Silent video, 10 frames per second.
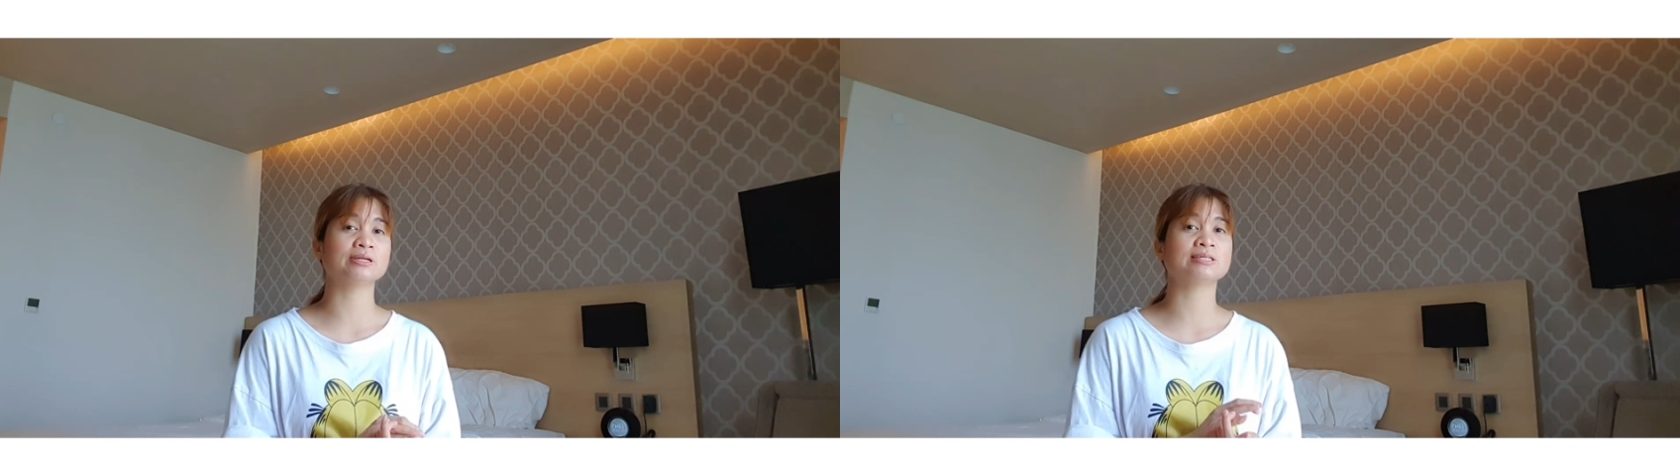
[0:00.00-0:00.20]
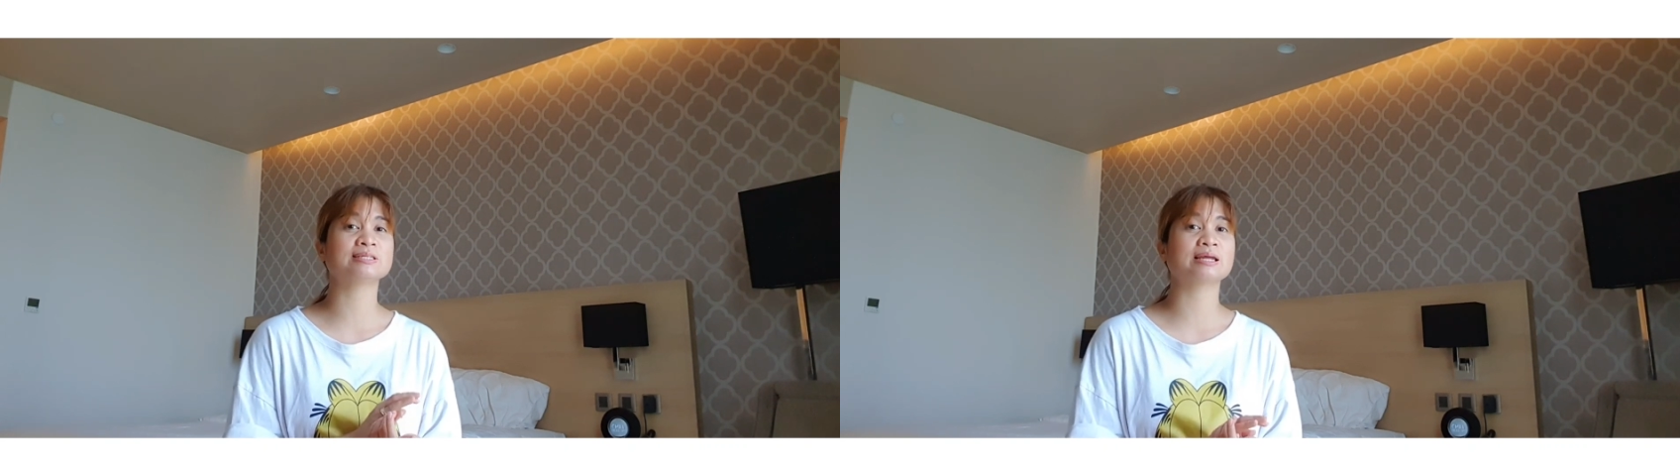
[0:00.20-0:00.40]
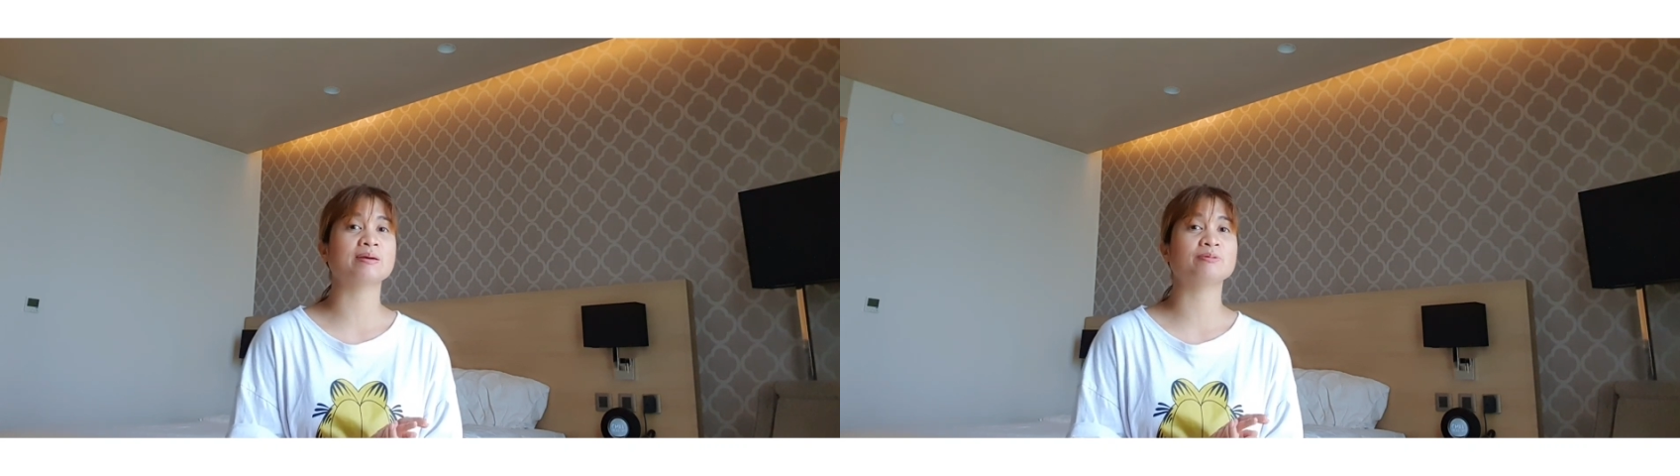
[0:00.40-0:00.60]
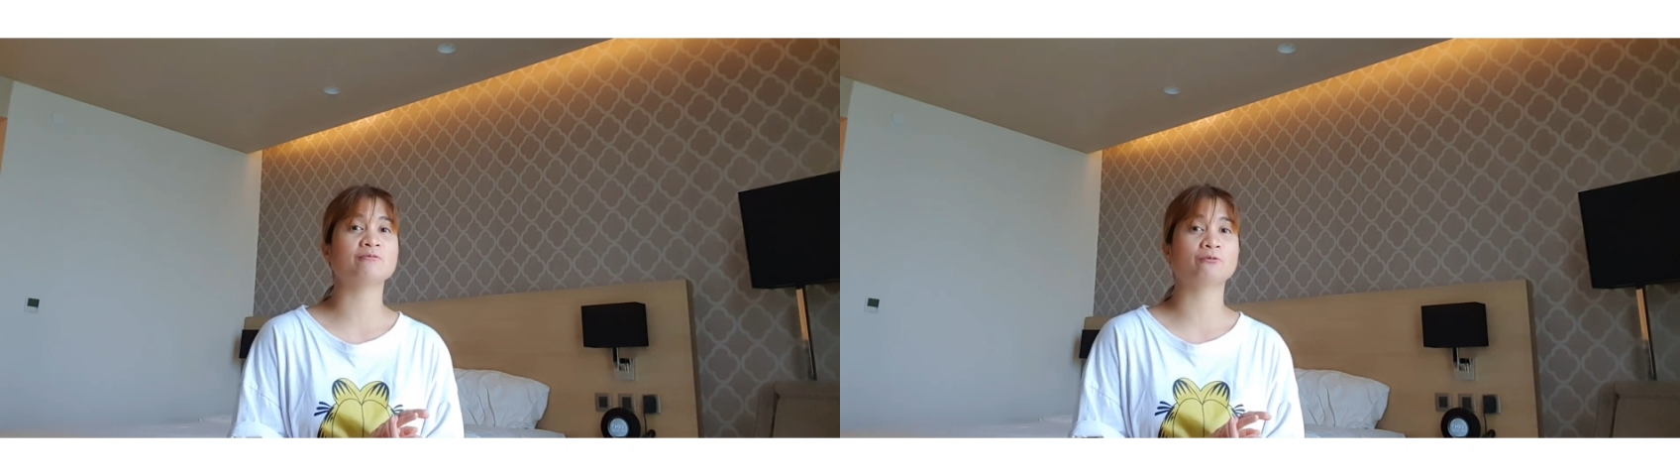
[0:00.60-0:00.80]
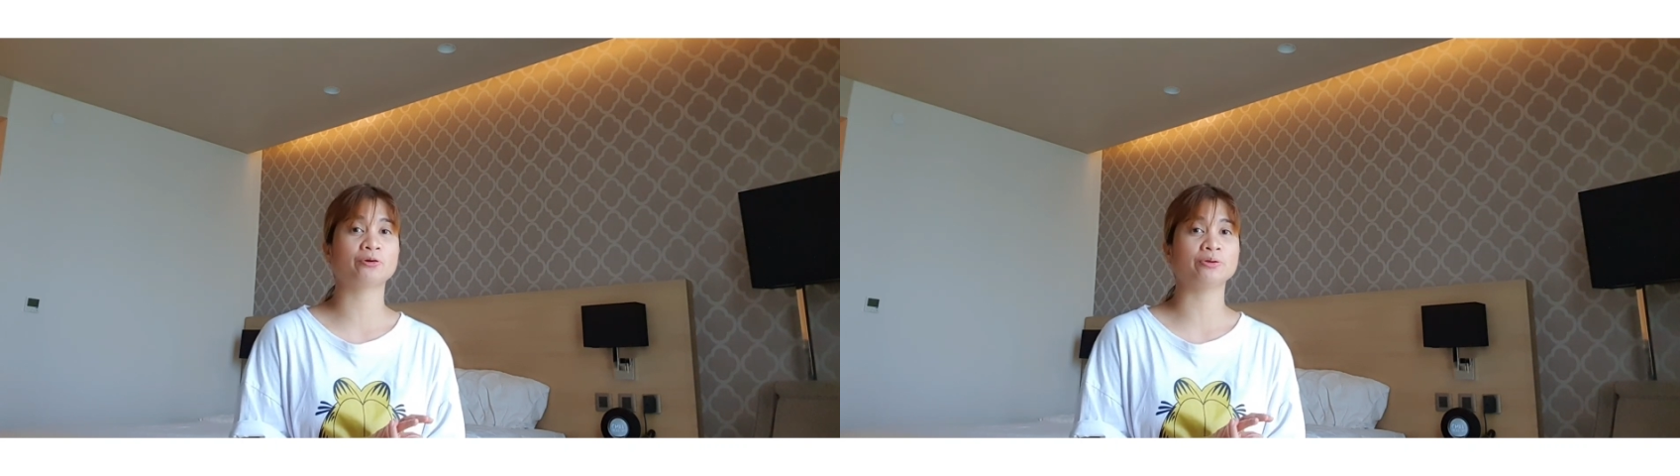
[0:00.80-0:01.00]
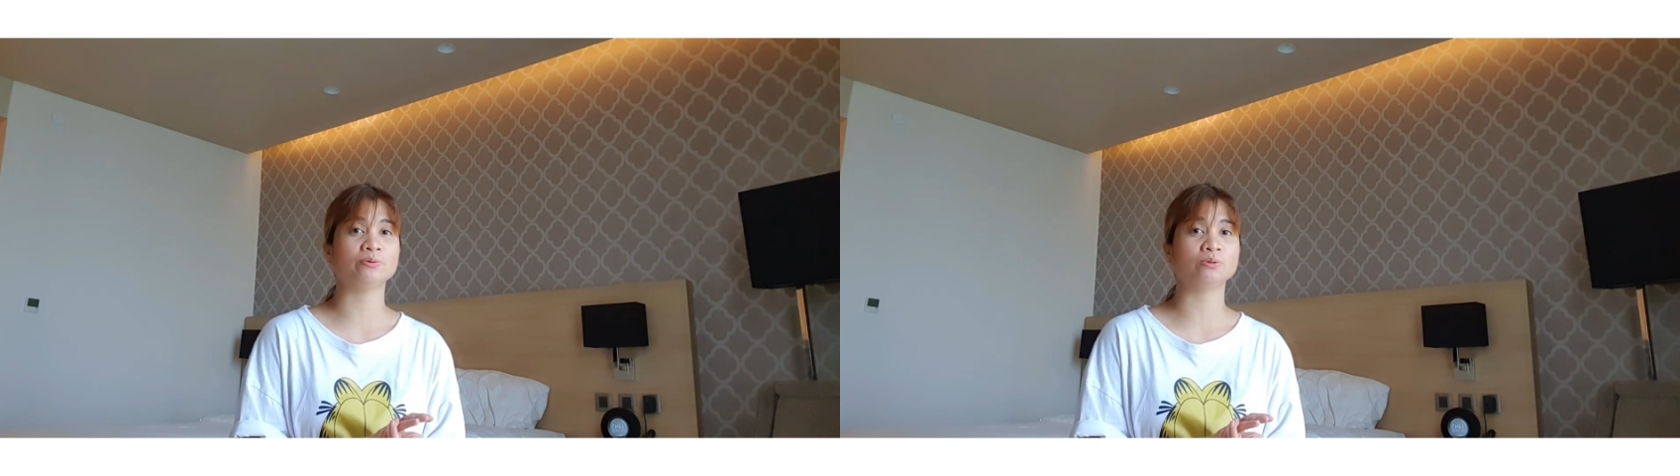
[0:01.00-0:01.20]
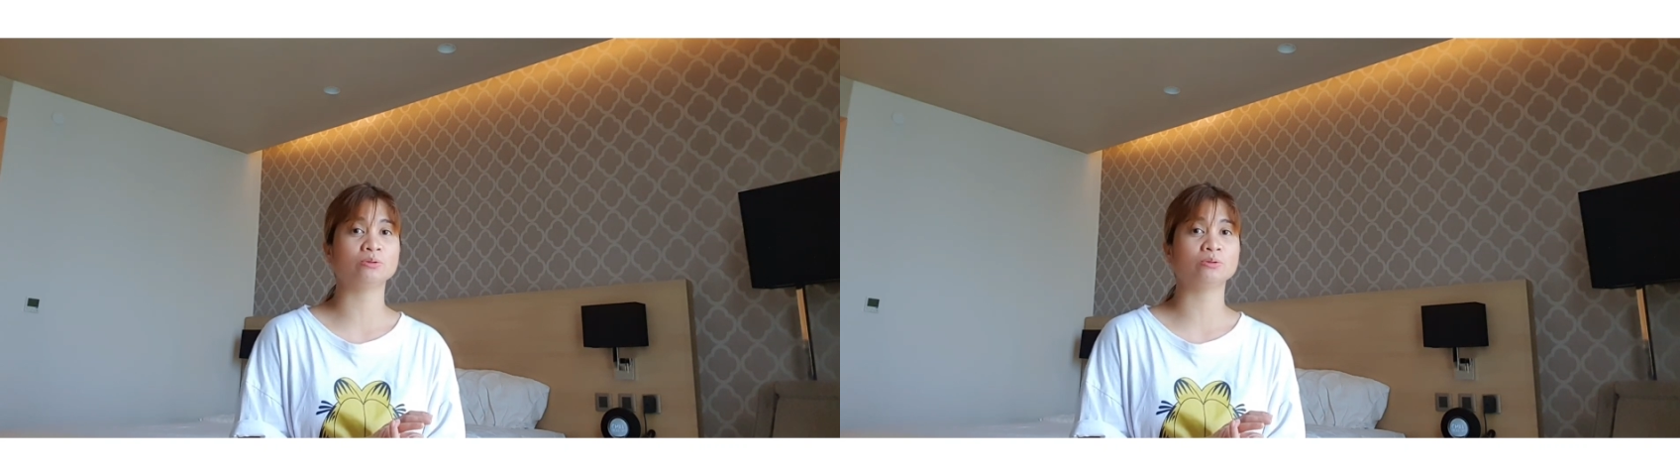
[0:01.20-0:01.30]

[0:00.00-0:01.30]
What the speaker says: it's time na for you